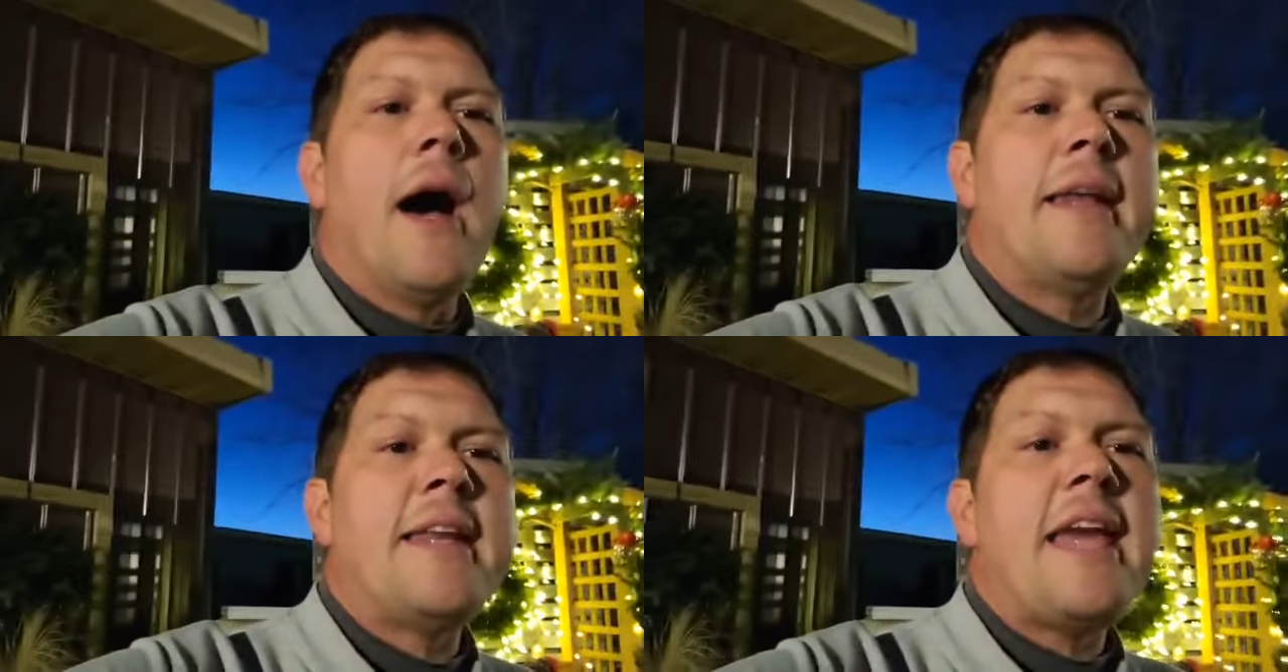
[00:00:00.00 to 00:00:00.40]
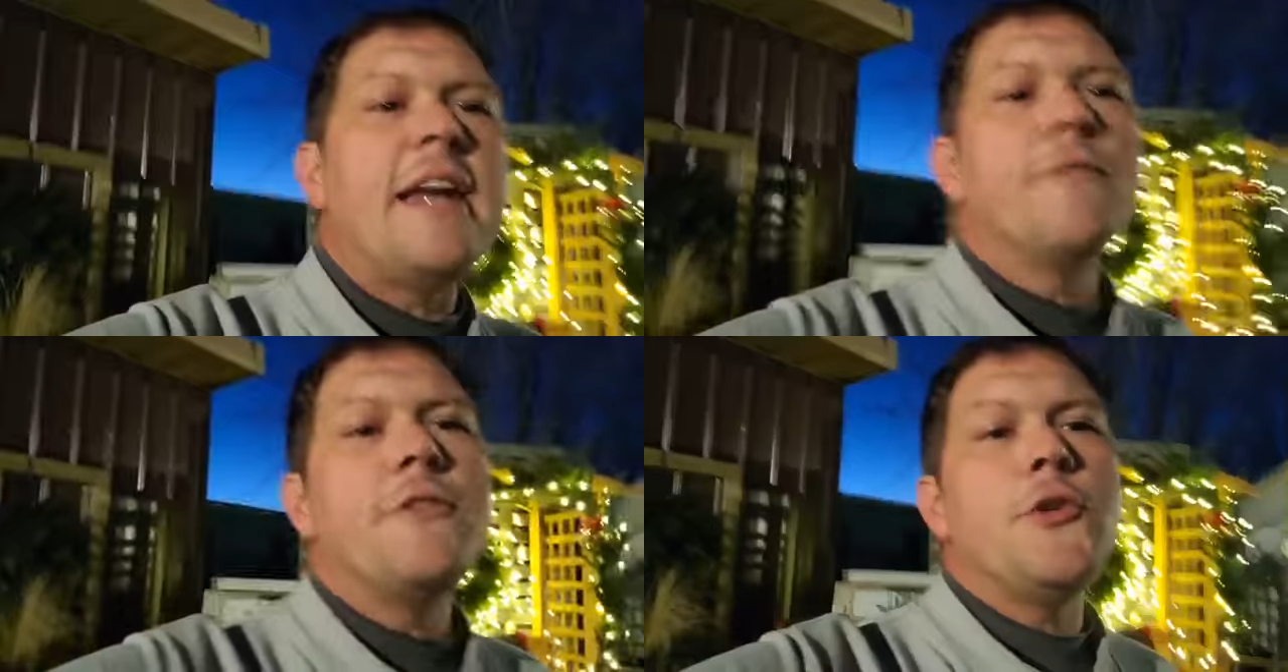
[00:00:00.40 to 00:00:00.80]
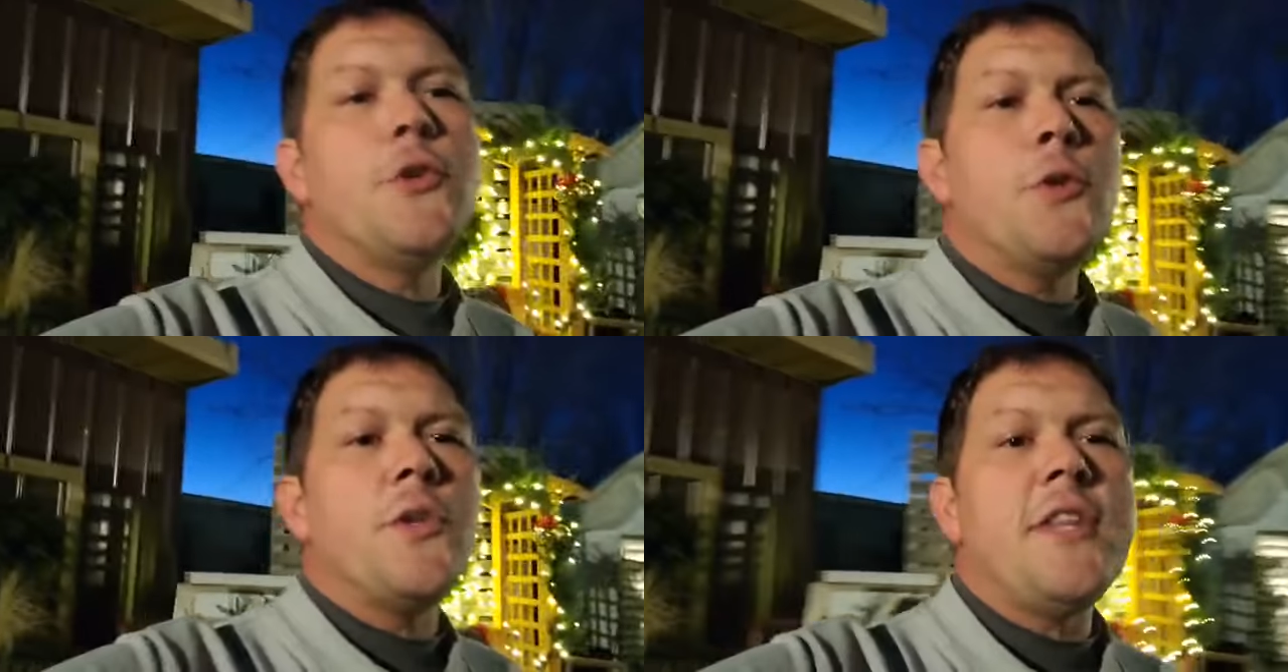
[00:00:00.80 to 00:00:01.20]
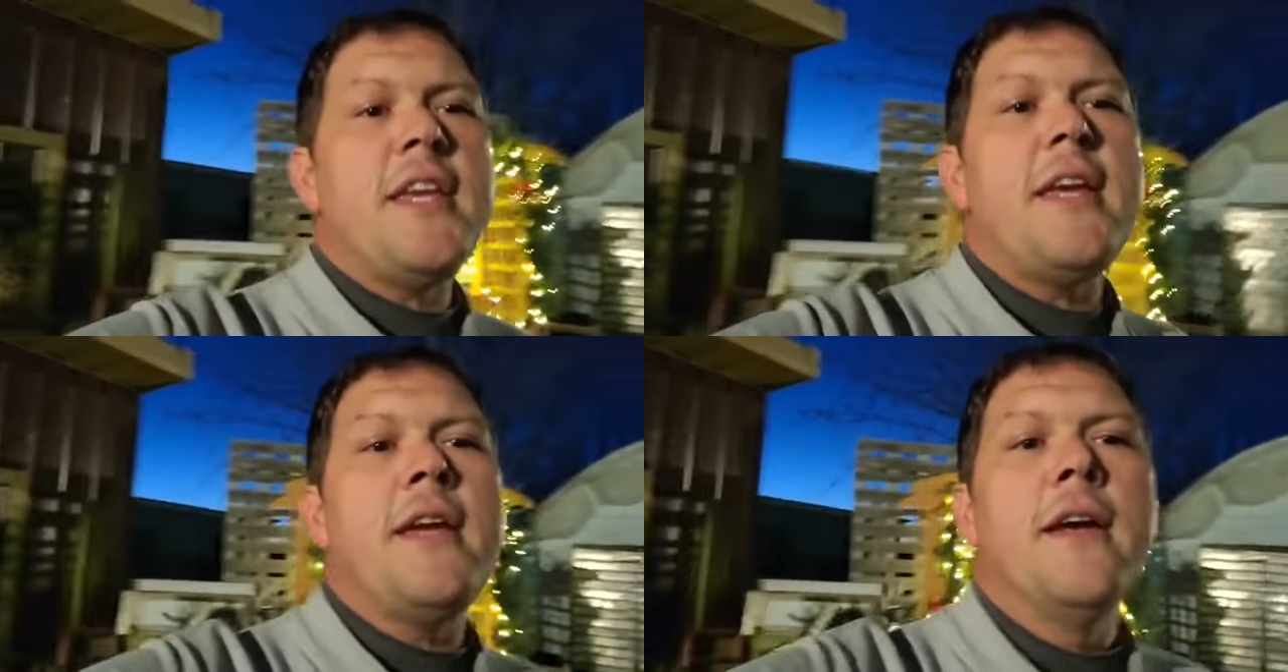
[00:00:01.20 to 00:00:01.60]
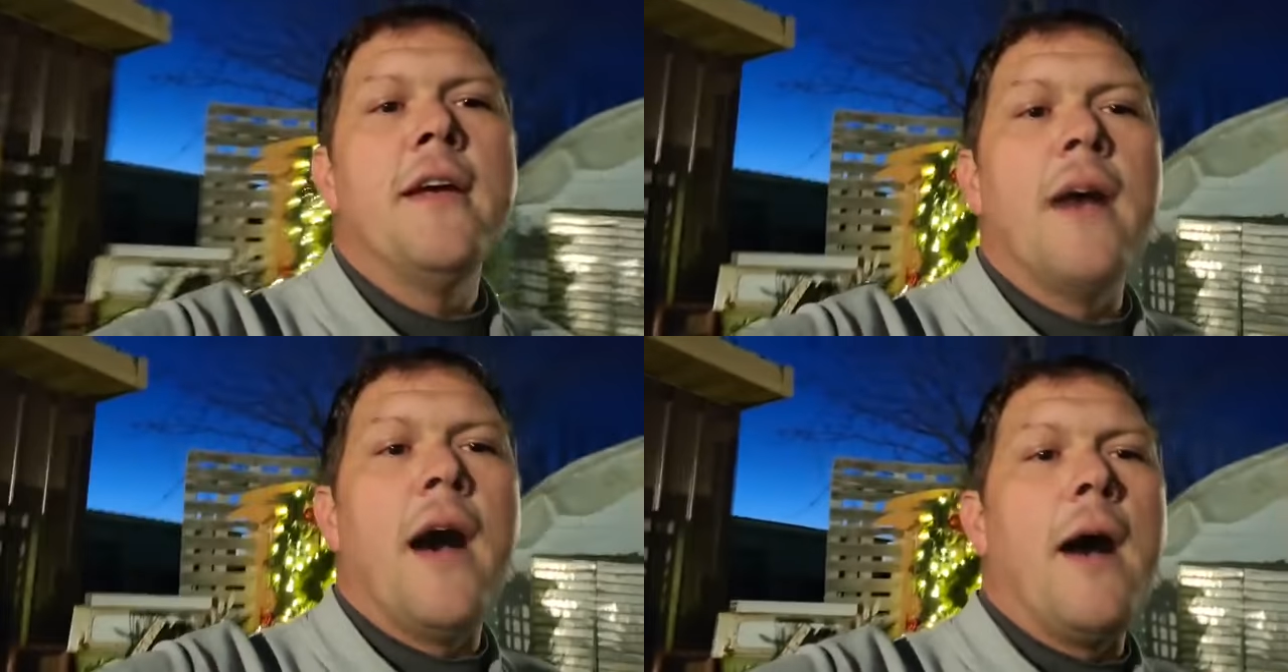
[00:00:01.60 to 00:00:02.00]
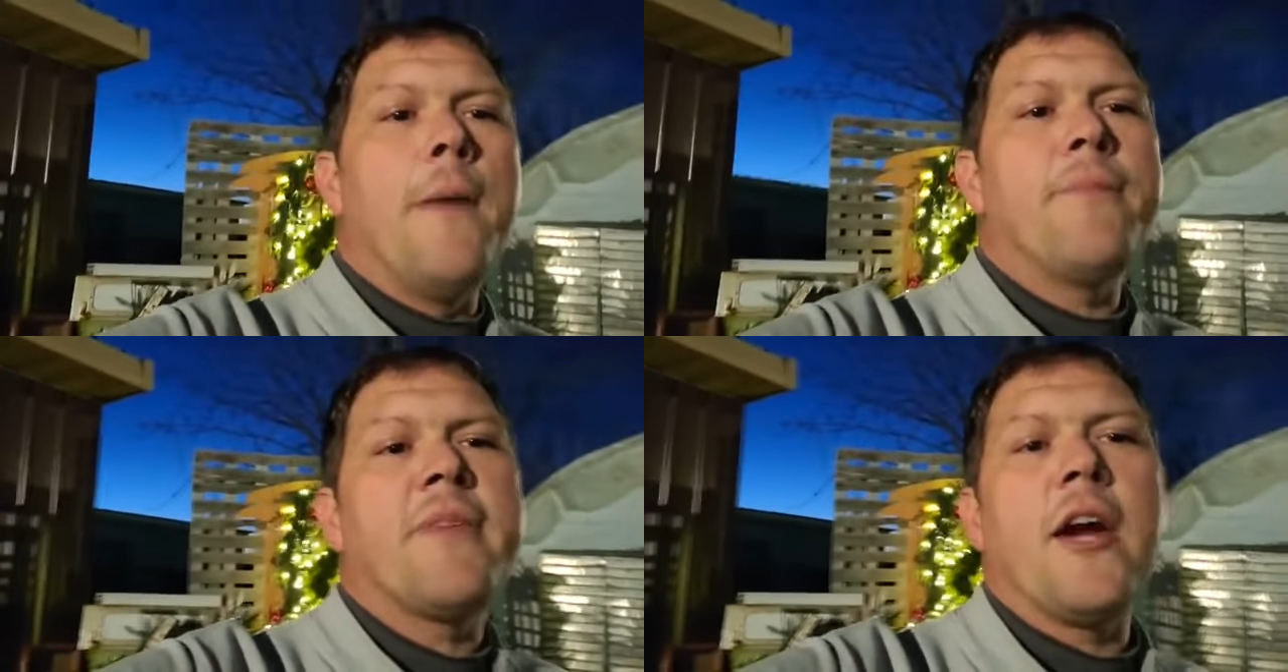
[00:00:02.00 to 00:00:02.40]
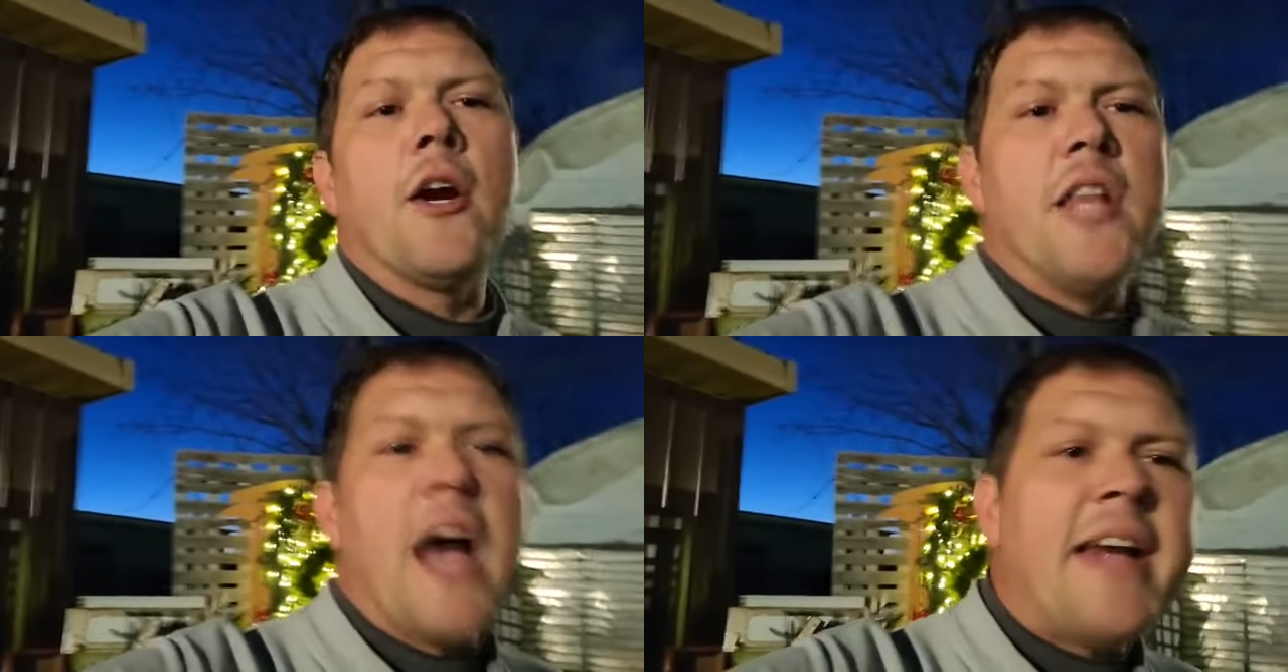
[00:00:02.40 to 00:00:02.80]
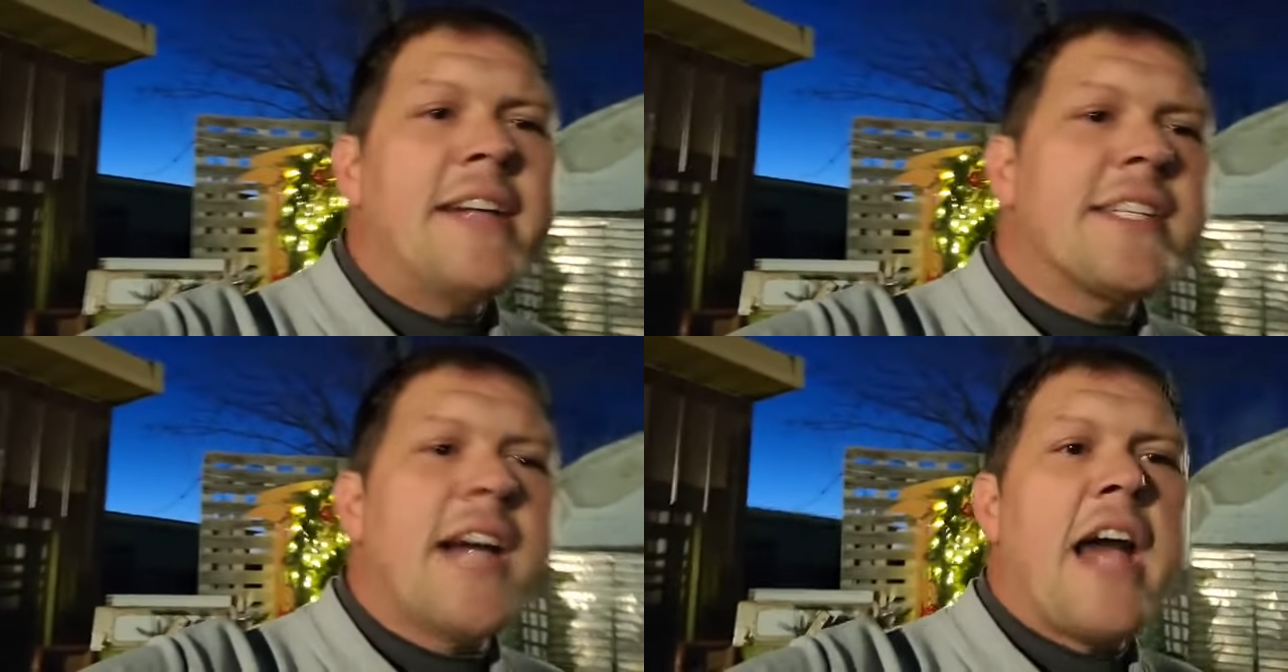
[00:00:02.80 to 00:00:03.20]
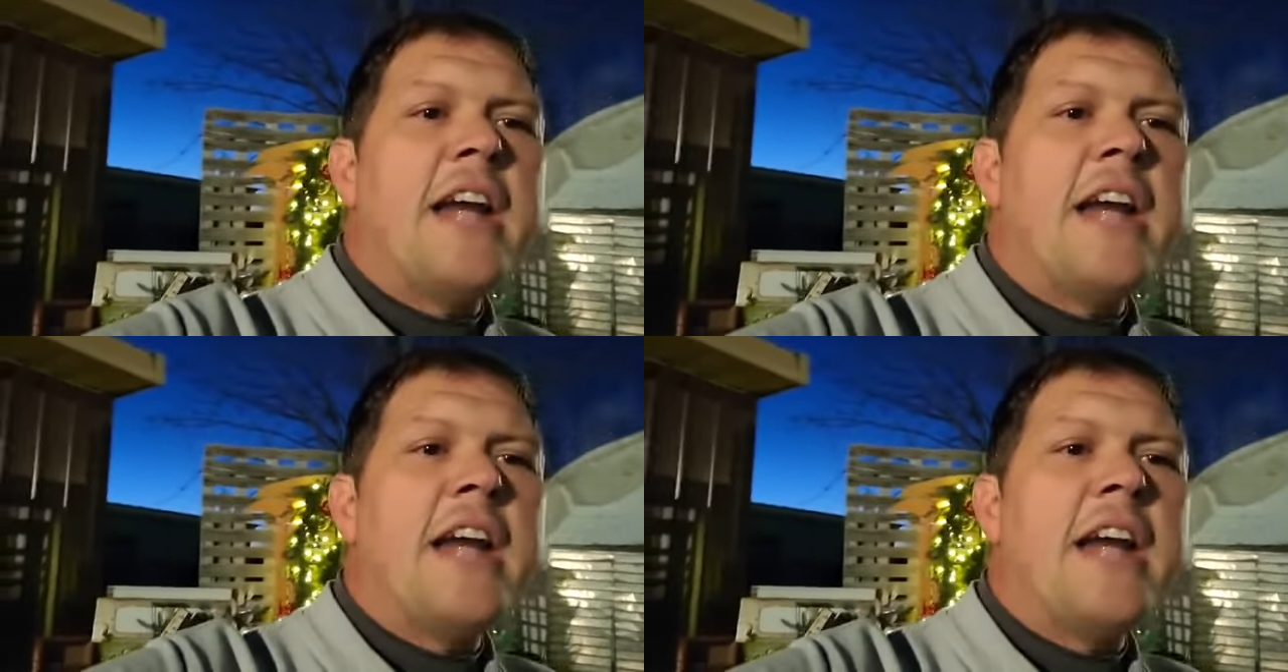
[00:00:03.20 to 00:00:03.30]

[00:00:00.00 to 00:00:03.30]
native to the Carolinas, kind